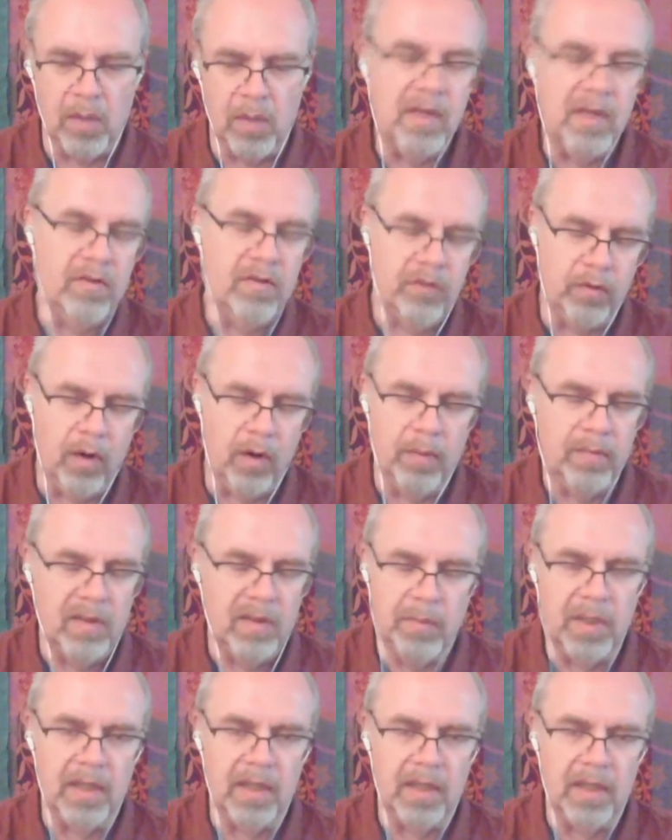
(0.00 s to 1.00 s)
coming from
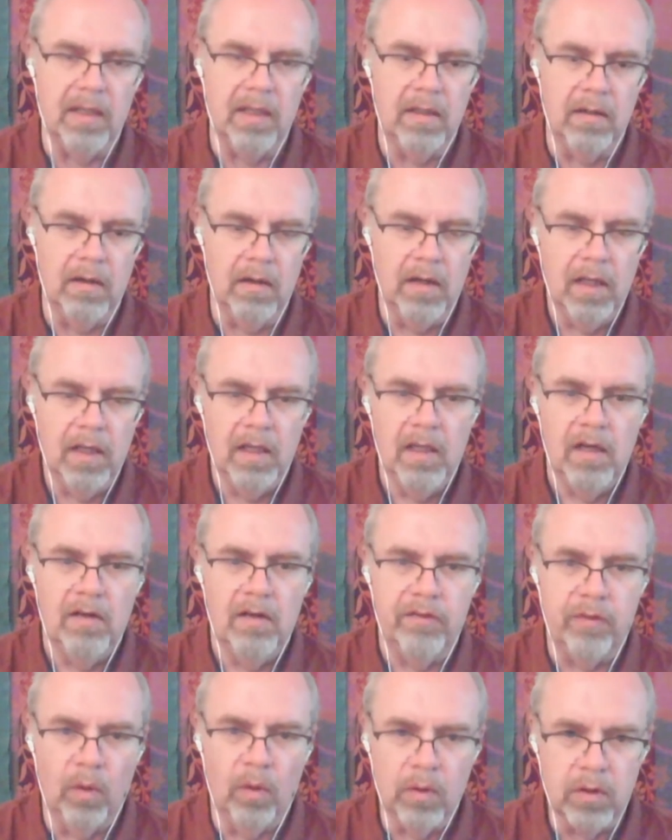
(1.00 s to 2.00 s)
typically uh,
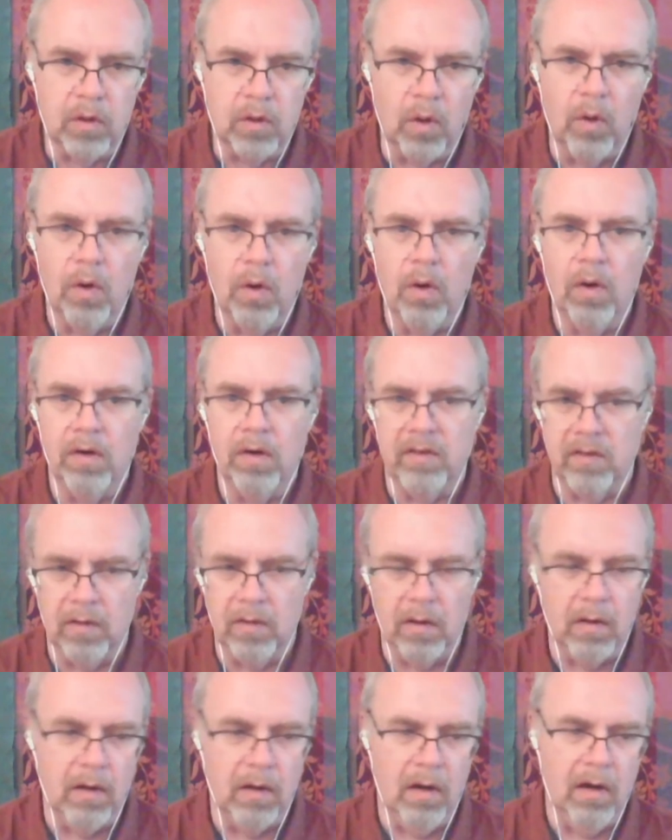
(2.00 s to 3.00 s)
phone
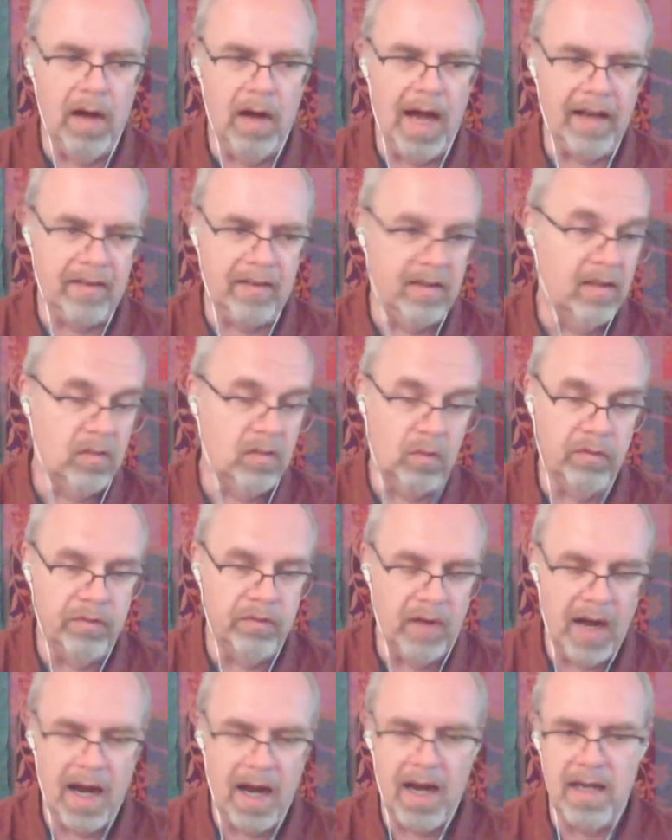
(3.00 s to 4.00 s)
calls or uh, access to
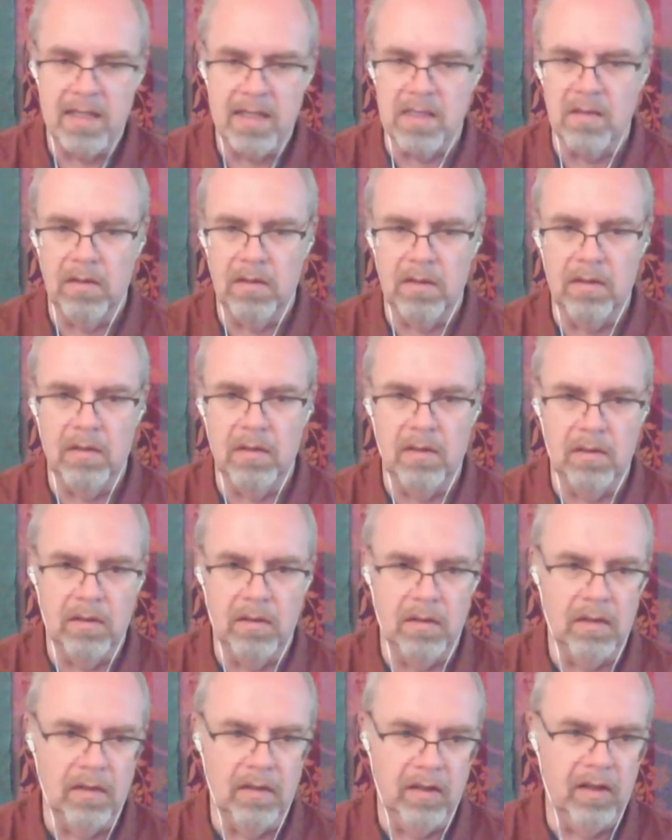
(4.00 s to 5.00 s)
files. Uh,
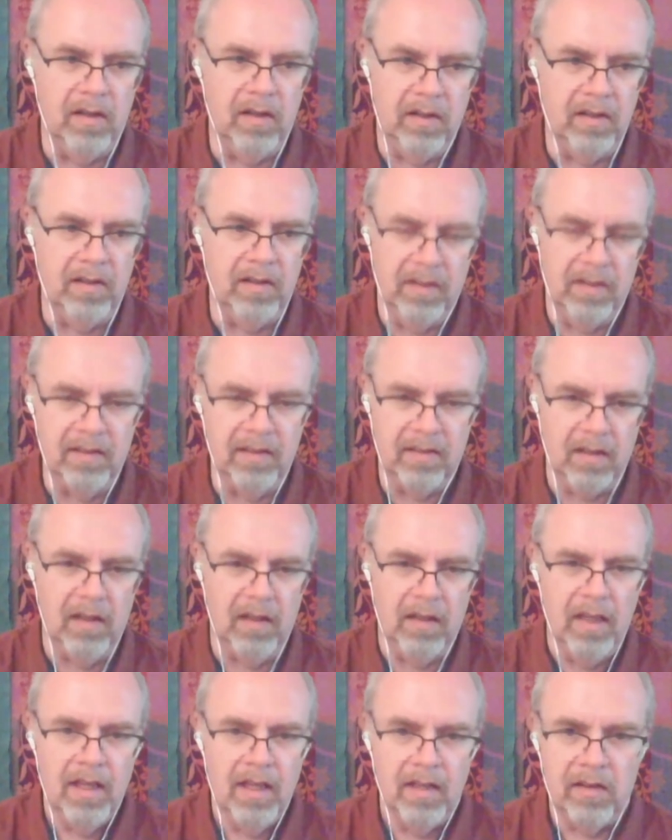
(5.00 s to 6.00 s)
this,
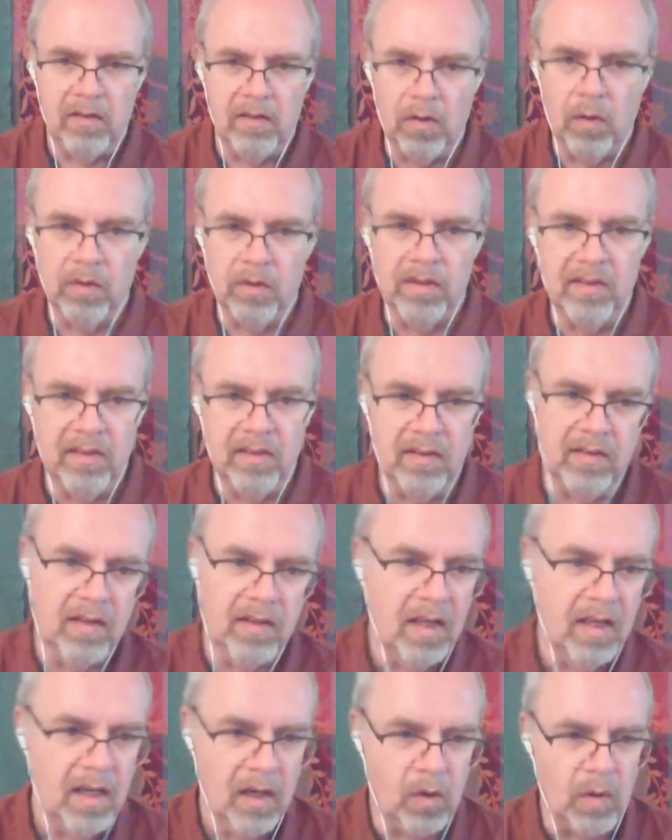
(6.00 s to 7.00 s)
so this
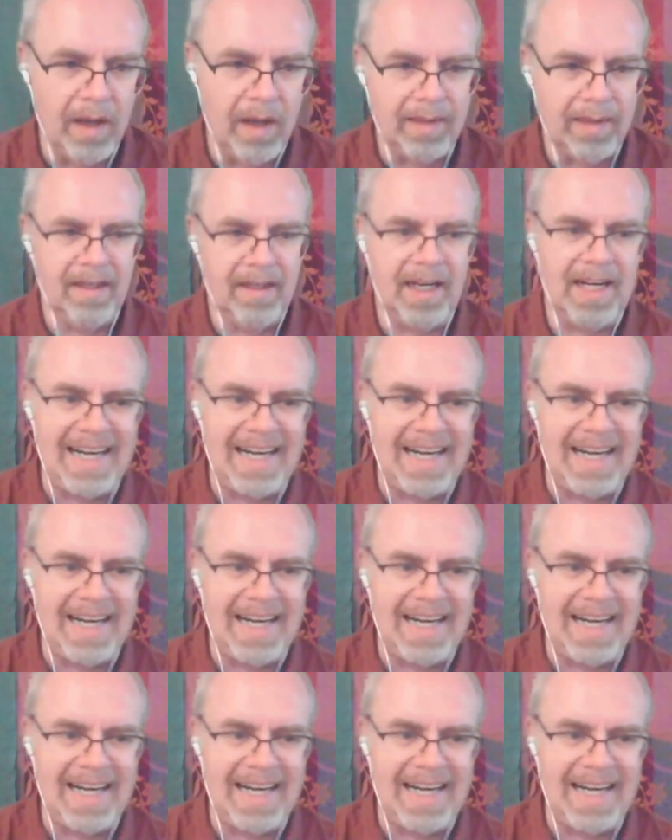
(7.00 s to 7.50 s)
is quite